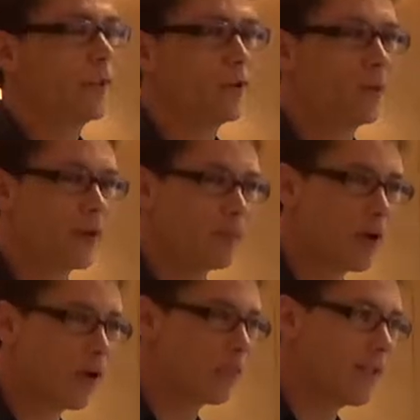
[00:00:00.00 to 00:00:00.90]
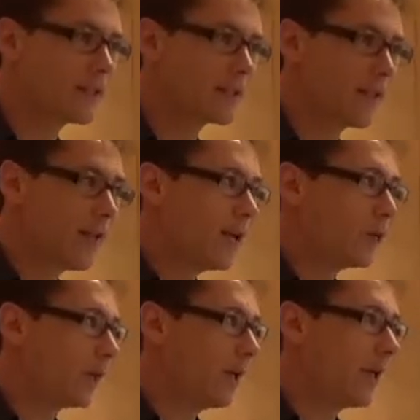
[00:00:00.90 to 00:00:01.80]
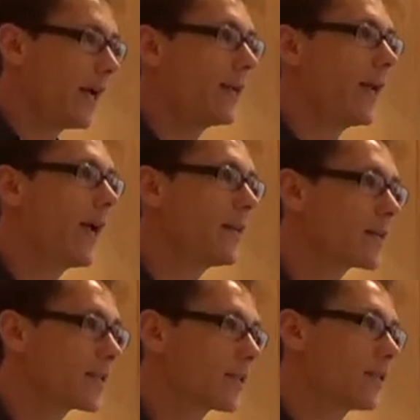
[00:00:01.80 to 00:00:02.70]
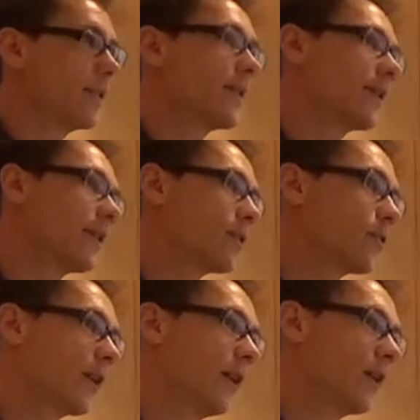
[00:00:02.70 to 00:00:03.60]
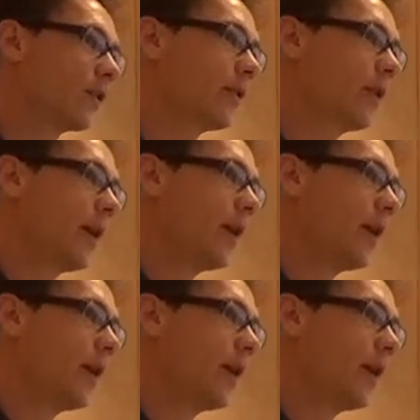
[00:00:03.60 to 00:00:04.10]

the European Parliament really enhanced this regulation,